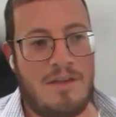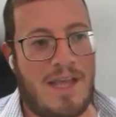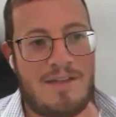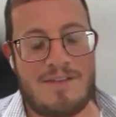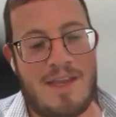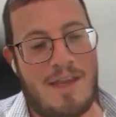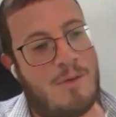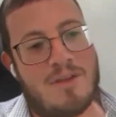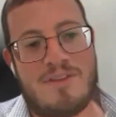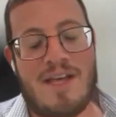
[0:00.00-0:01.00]
and say,
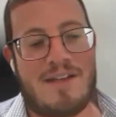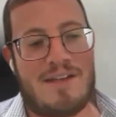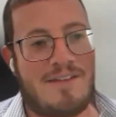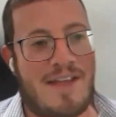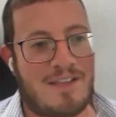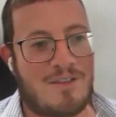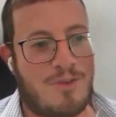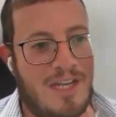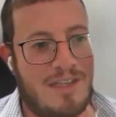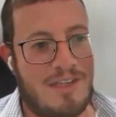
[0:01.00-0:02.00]
well, it's tax-free in